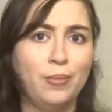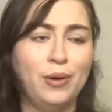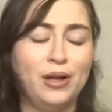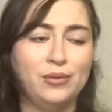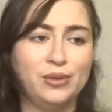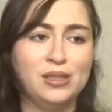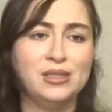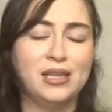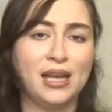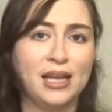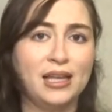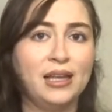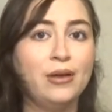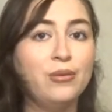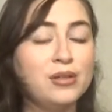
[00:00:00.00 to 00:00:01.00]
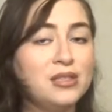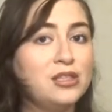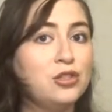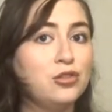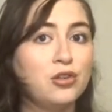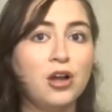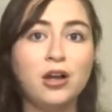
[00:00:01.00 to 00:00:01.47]
but it was like, it wasn't
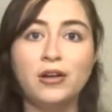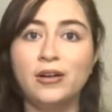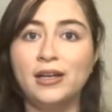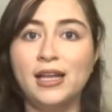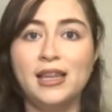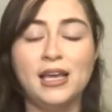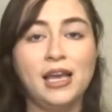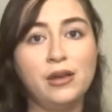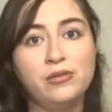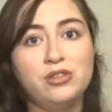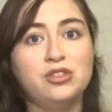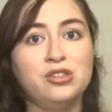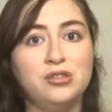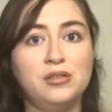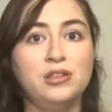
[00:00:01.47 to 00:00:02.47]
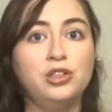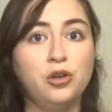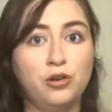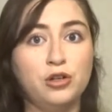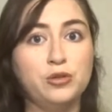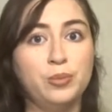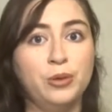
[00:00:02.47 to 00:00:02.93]
strong or anything, it was just
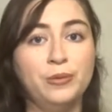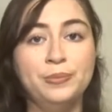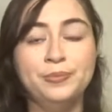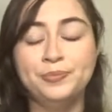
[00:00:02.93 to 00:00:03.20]
noticeable.